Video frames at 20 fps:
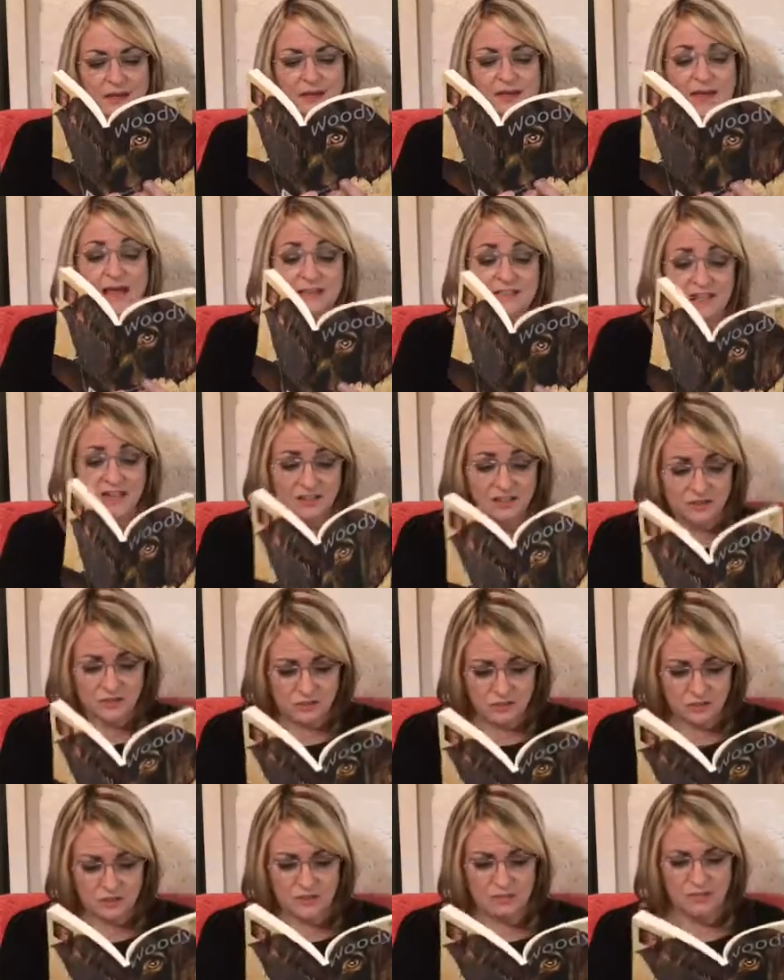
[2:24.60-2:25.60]
"Yes, I
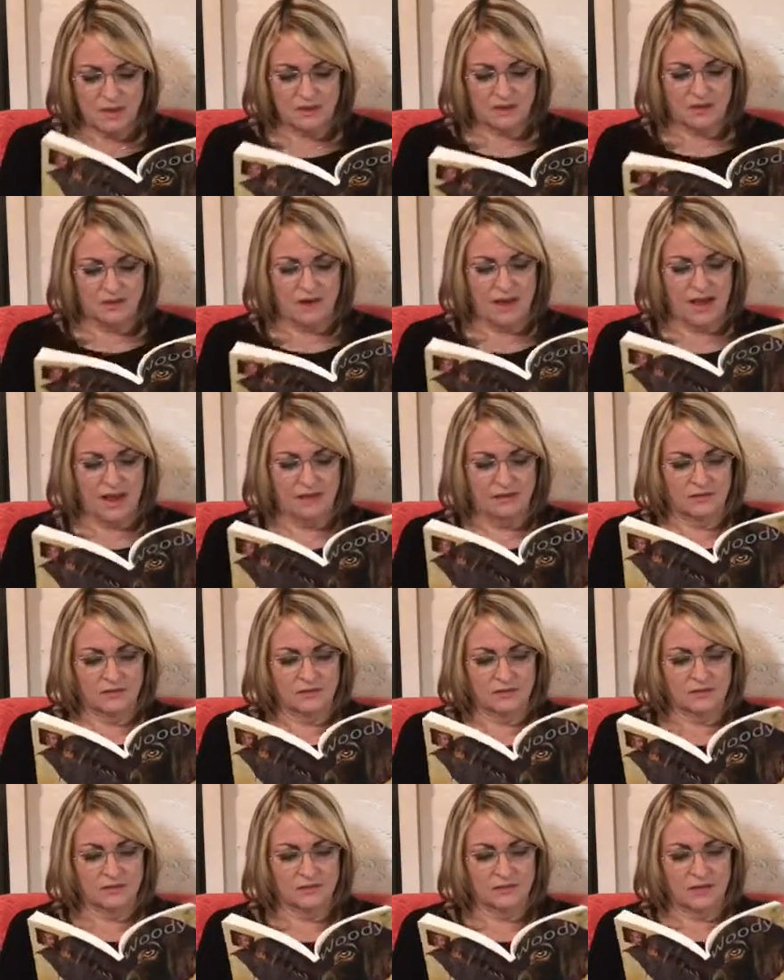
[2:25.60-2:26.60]
do smell your
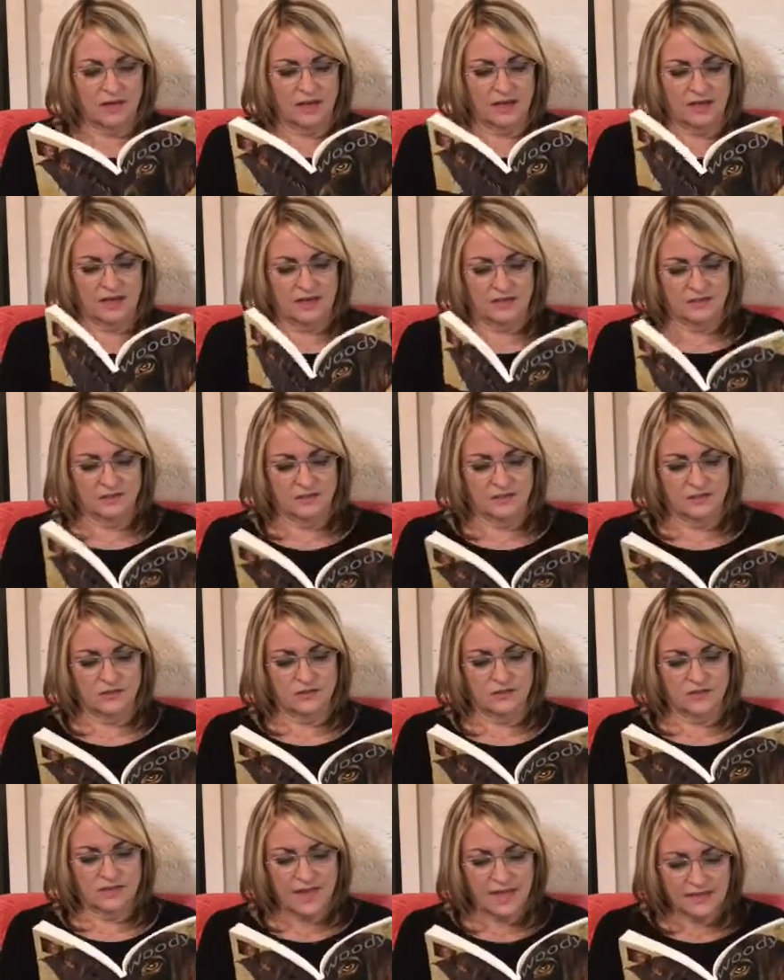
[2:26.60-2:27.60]
house," I
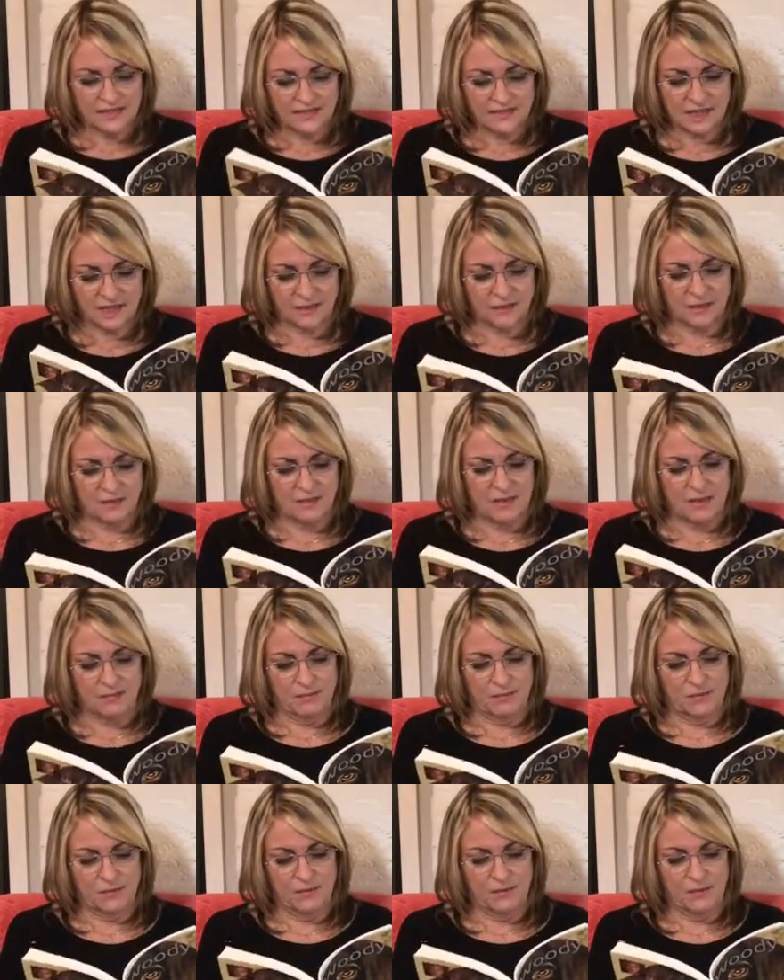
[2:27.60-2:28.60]
answer. "Yes, I
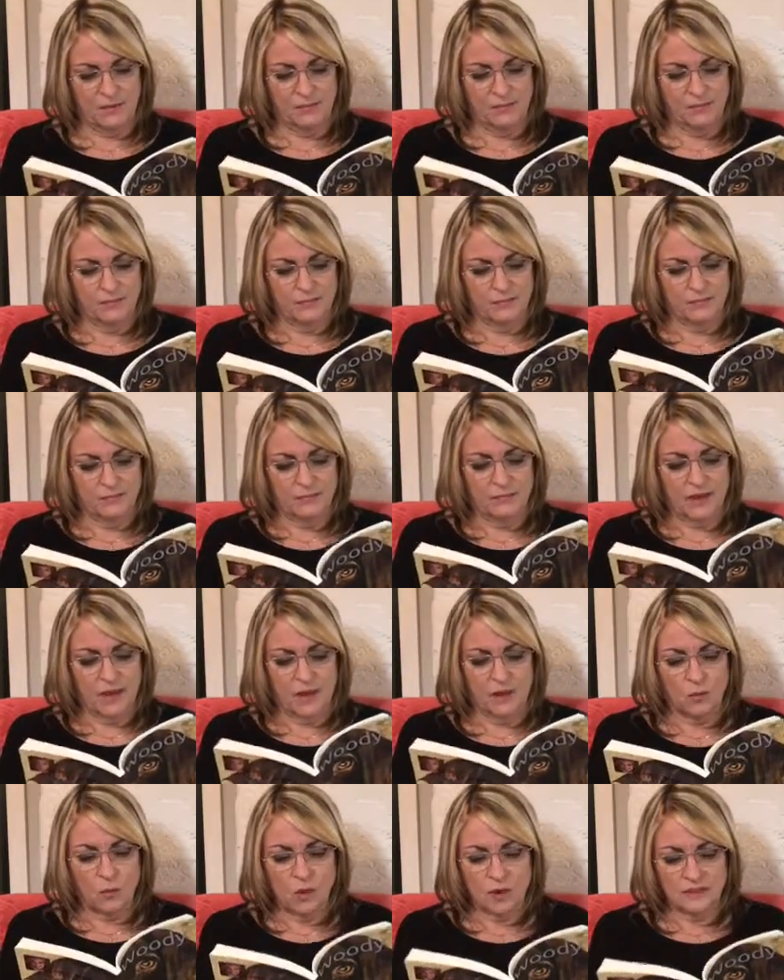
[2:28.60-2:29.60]
remember."
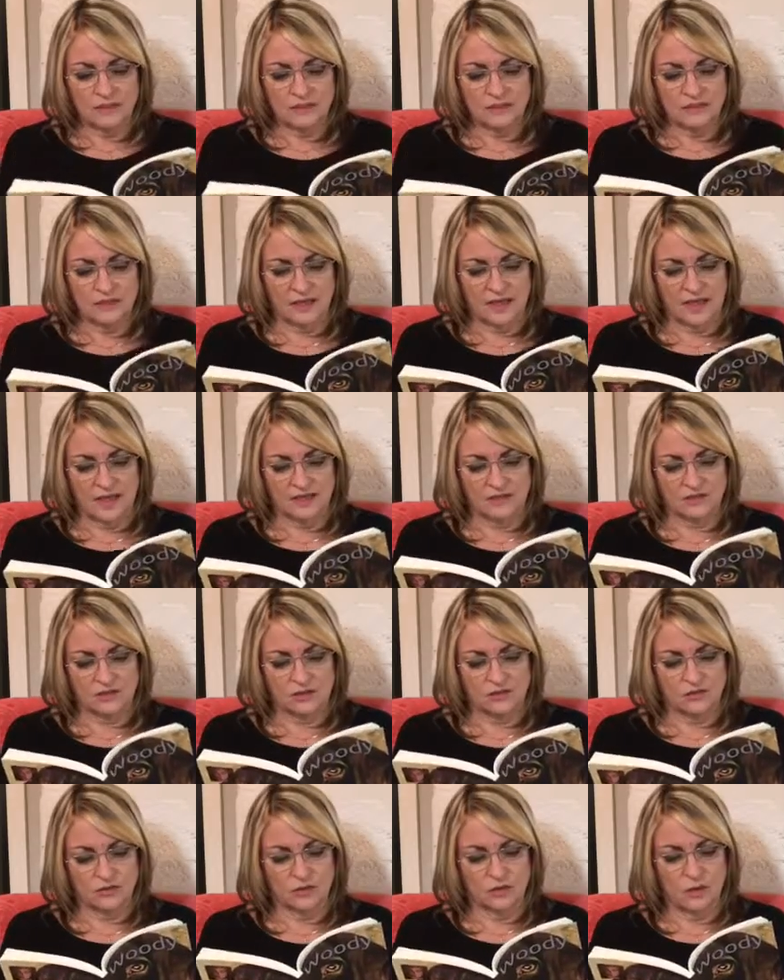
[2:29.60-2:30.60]
I want to ask
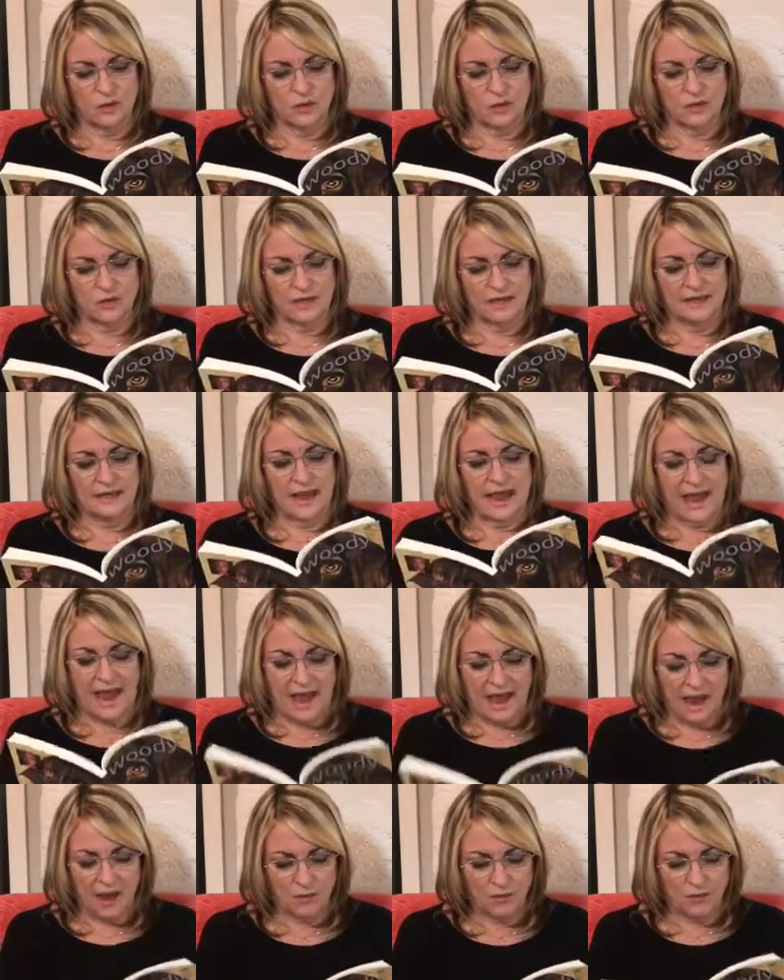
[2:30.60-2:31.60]
her to call it
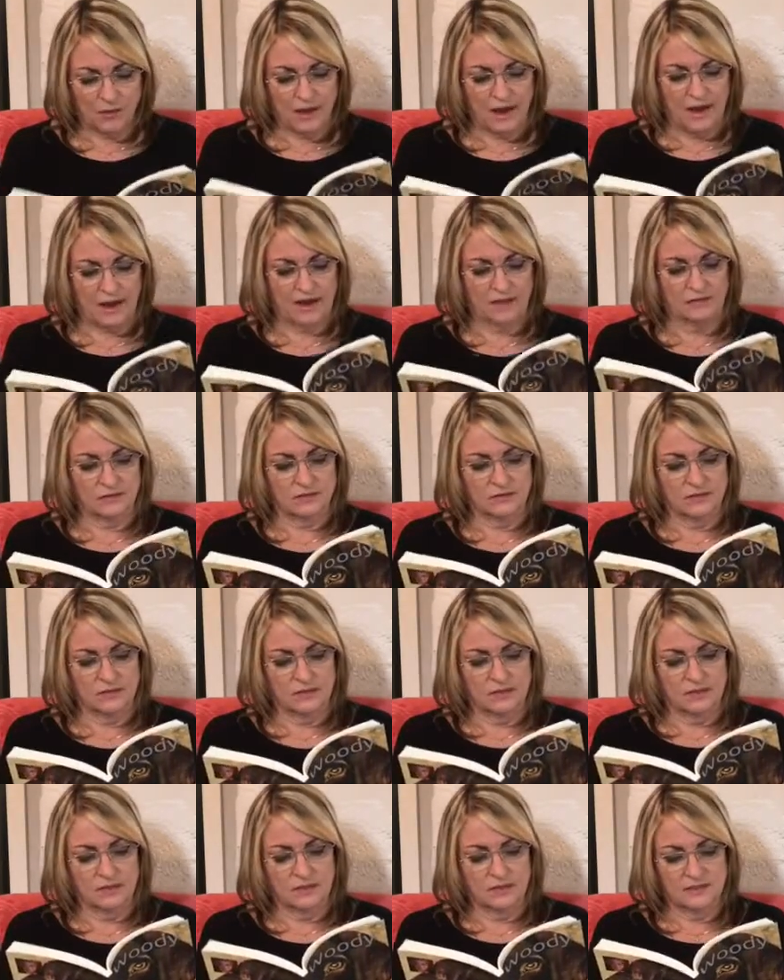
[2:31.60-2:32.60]
our house
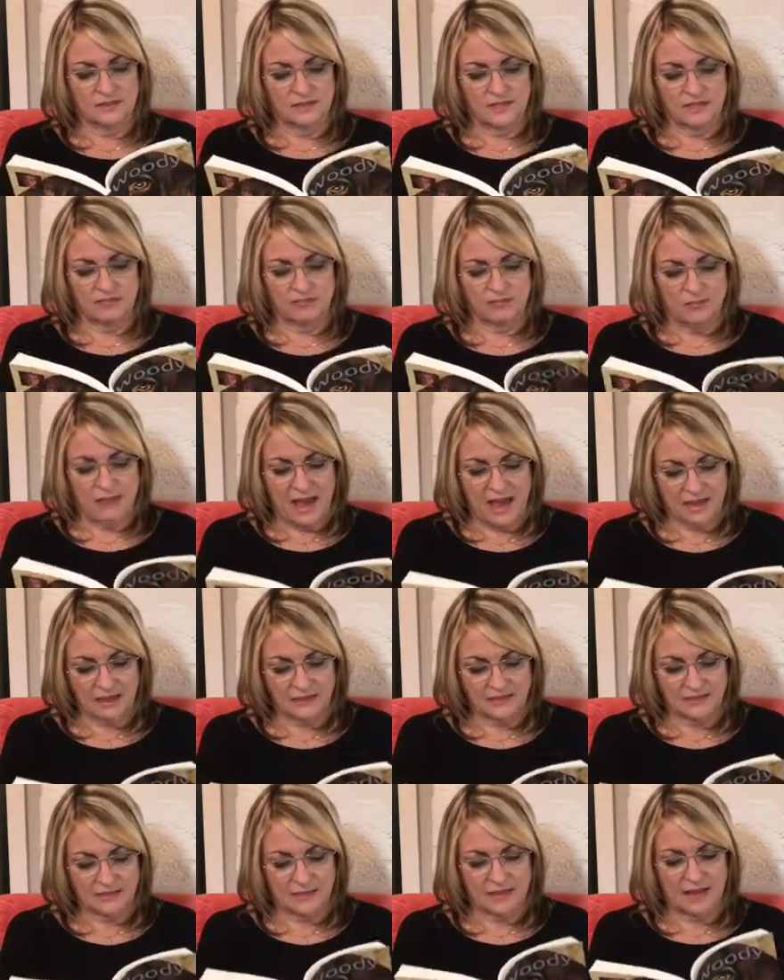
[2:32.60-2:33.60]
instead of
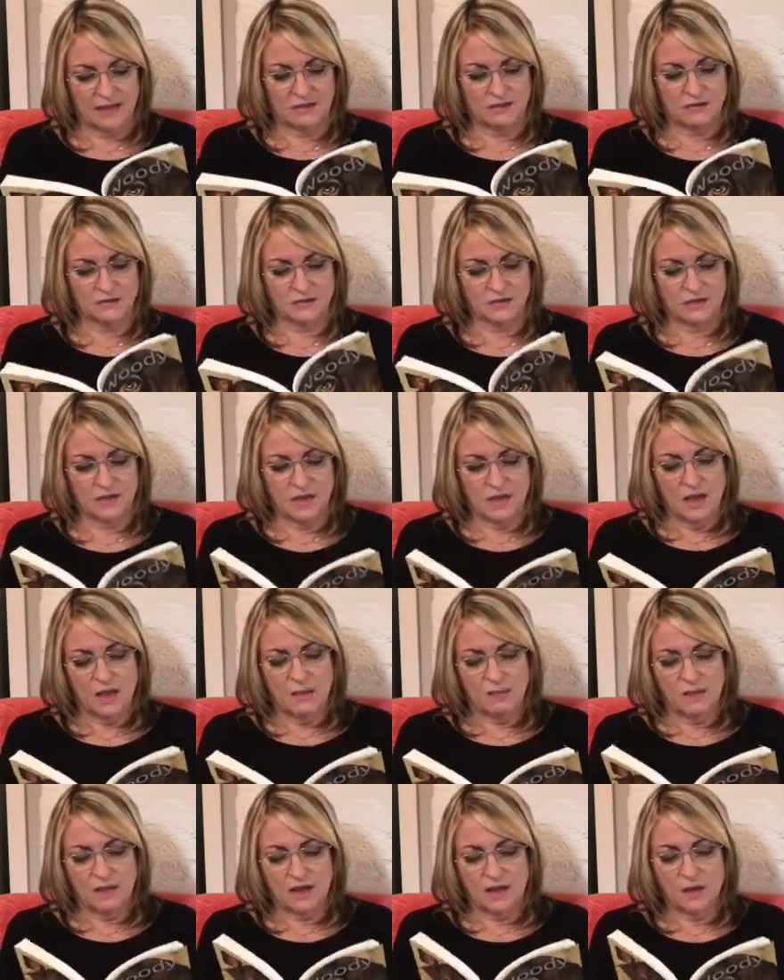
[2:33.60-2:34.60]
Madolyn's house,
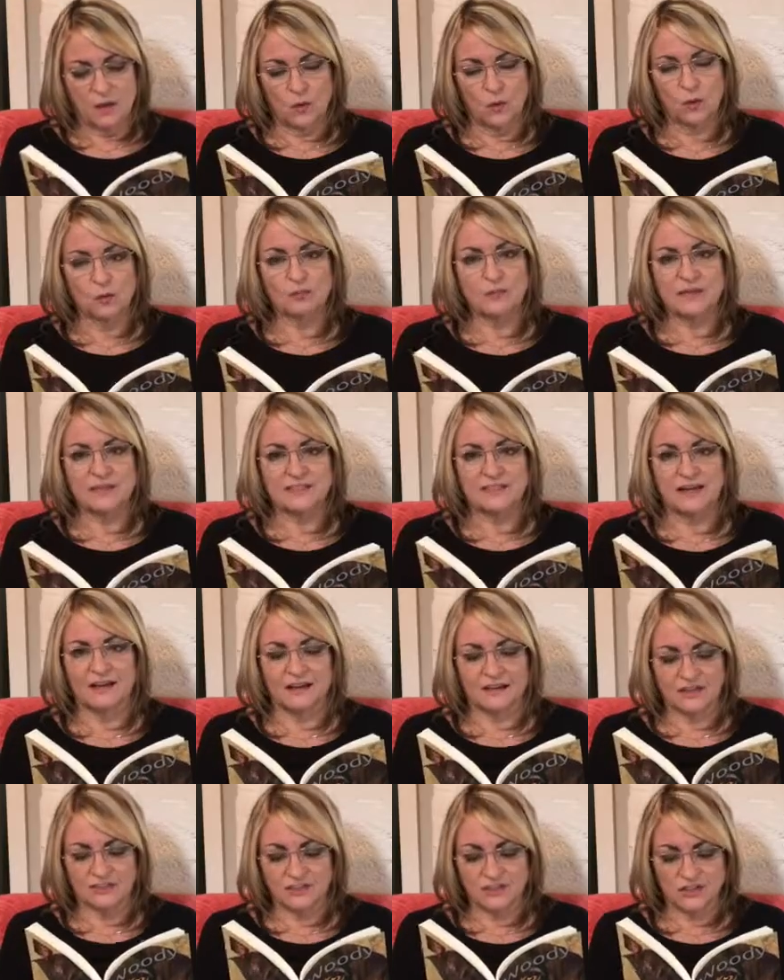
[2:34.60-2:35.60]
but I hold my
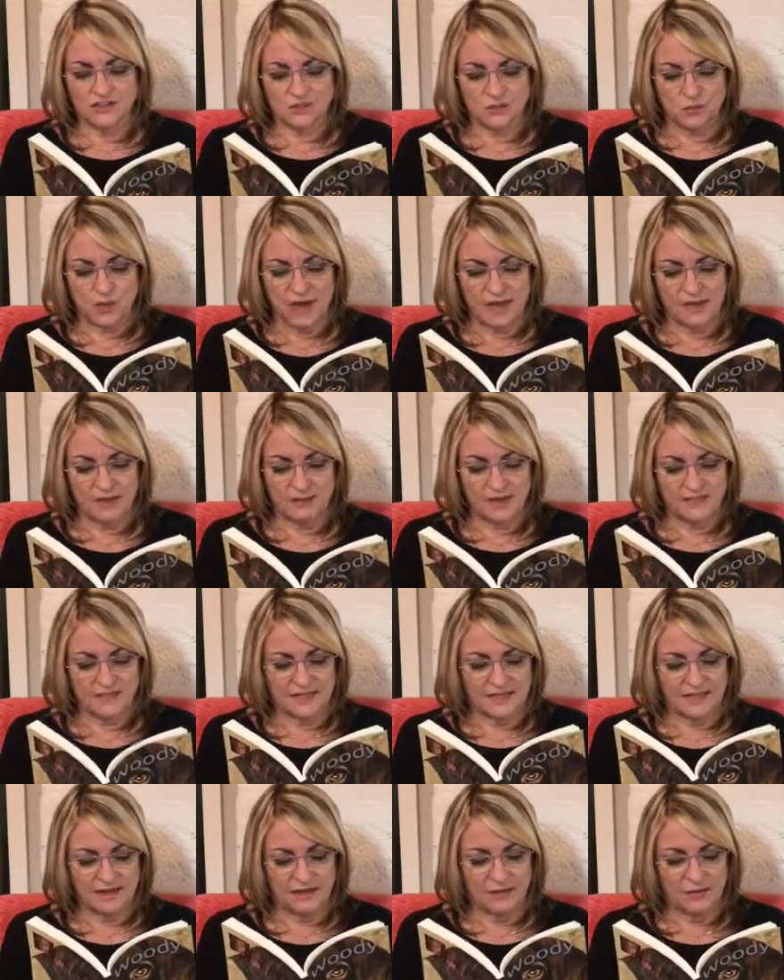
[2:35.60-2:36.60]
tongue and just wag my
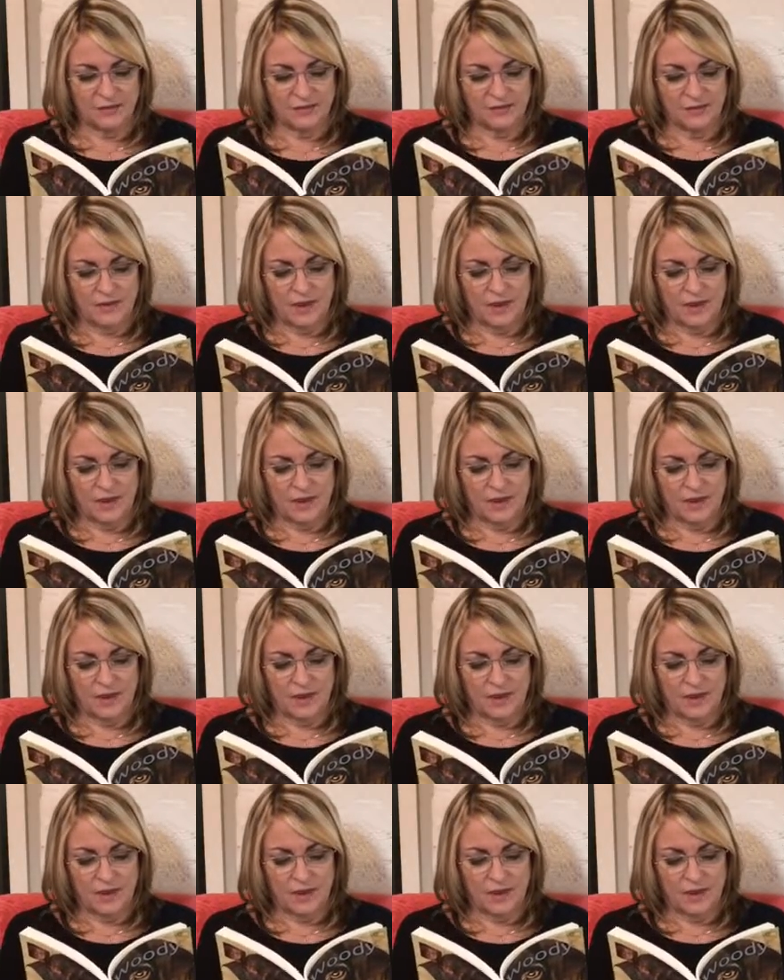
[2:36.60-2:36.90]
tail.